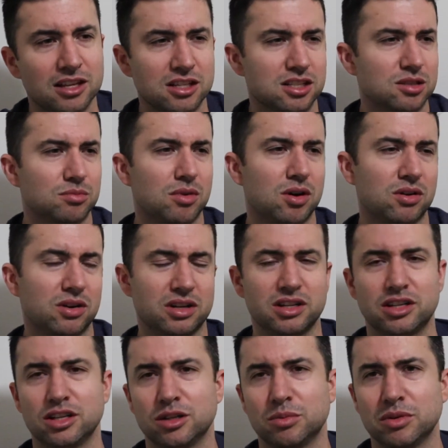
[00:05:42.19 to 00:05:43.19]

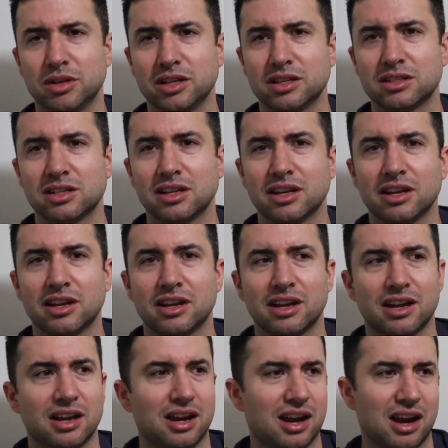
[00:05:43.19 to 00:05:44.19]
smoking doobies,
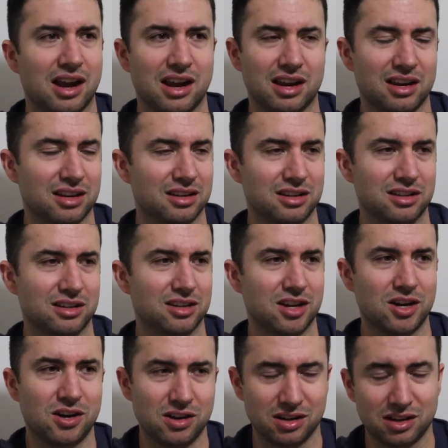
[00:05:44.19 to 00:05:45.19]
and you
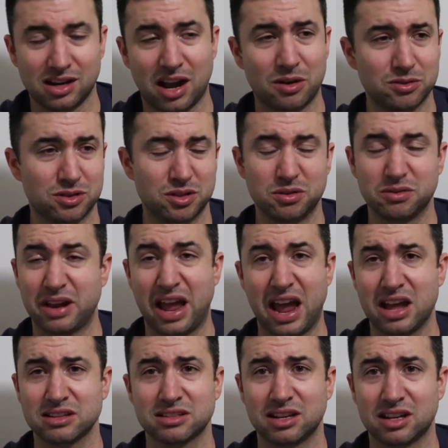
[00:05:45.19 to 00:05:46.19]
know, and I was doing
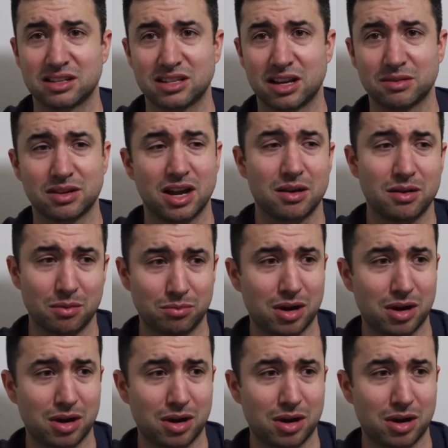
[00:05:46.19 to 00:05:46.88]
acid at the same time.